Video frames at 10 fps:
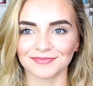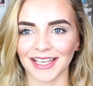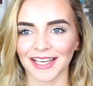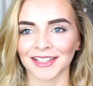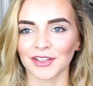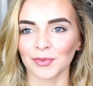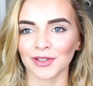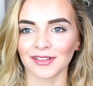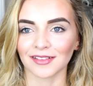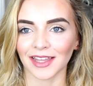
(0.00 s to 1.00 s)
Yeah, you
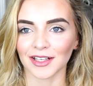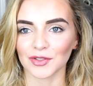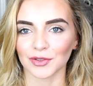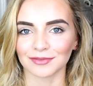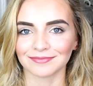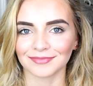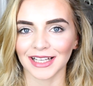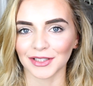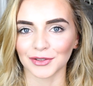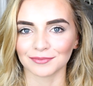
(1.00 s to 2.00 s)
wouldn't think so,
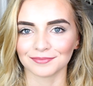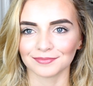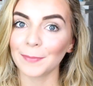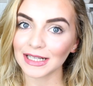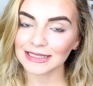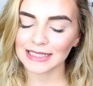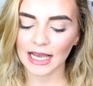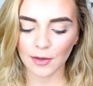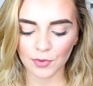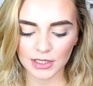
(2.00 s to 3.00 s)
I know. But
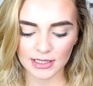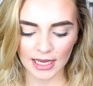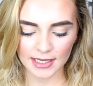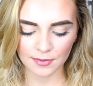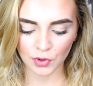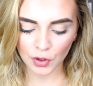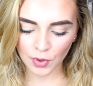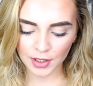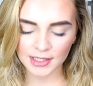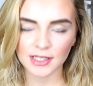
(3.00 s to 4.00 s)
I wanted to get some new
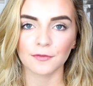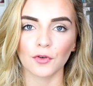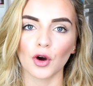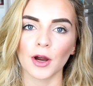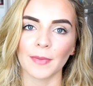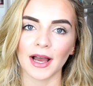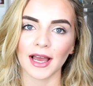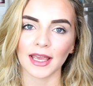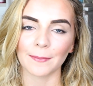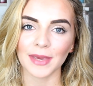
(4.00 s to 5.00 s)
ones for
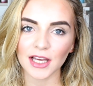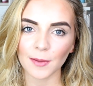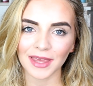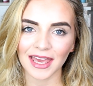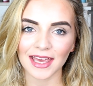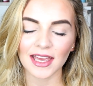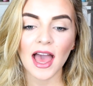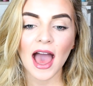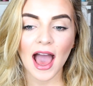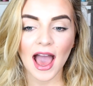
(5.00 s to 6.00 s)
my makeup kit
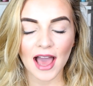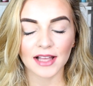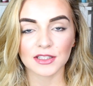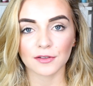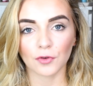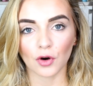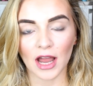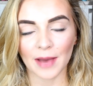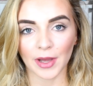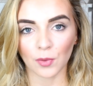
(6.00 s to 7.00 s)
and for
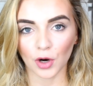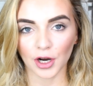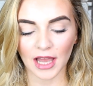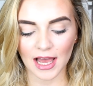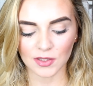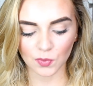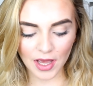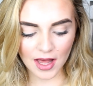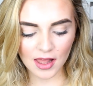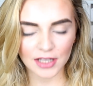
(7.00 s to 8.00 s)
at my work as
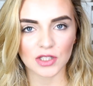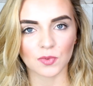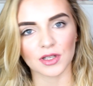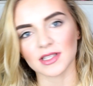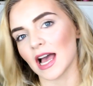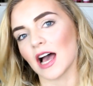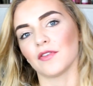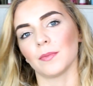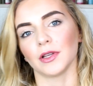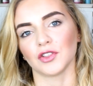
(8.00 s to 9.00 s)
well. I just wanted to
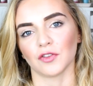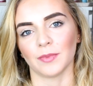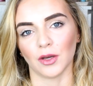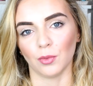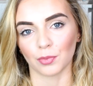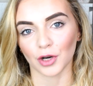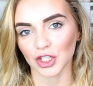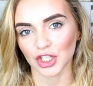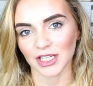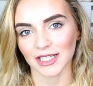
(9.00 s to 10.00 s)
have a bunch of my own
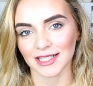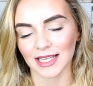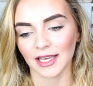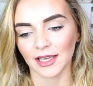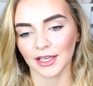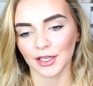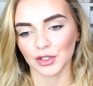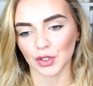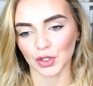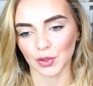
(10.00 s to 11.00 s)
brushes
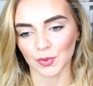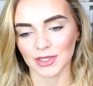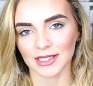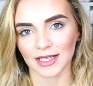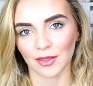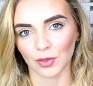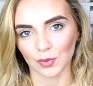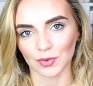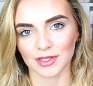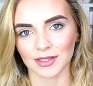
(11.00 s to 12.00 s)
to use in
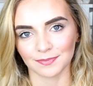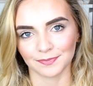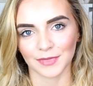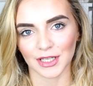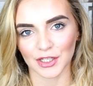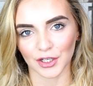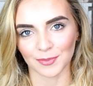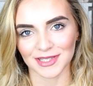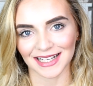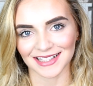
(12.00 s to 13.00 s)
those
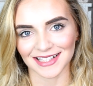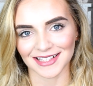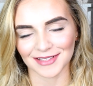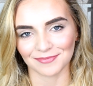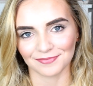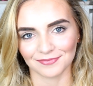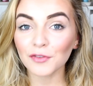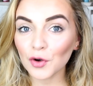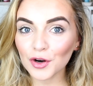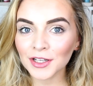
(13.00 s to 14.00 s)
circumstances.
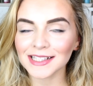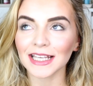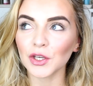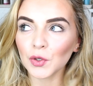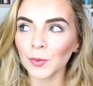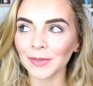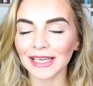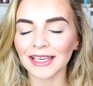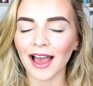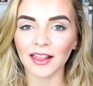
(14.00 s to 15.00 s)
Of course, you know
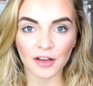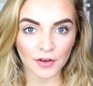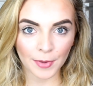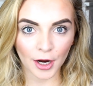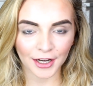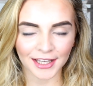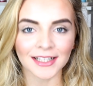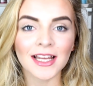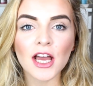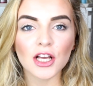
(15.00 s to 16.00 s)
me, I love a
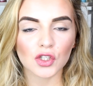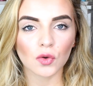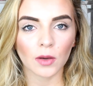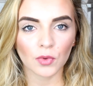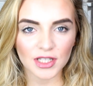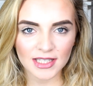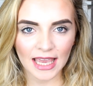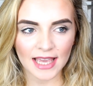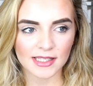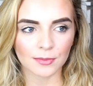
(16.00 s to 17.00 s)
bargain, so I wanted to
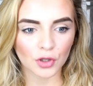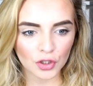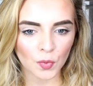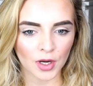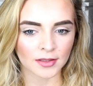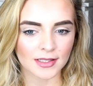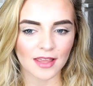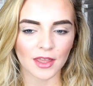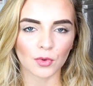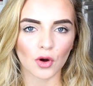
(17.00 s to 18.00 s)
get some good ones
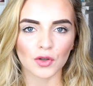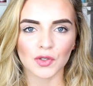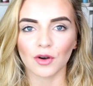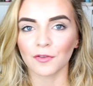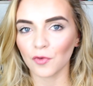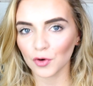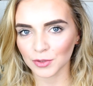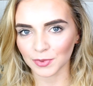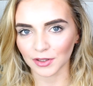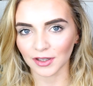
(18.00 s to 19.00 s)
that were also
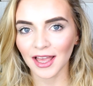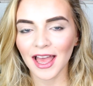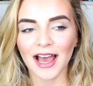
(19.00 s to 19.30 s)
affordable.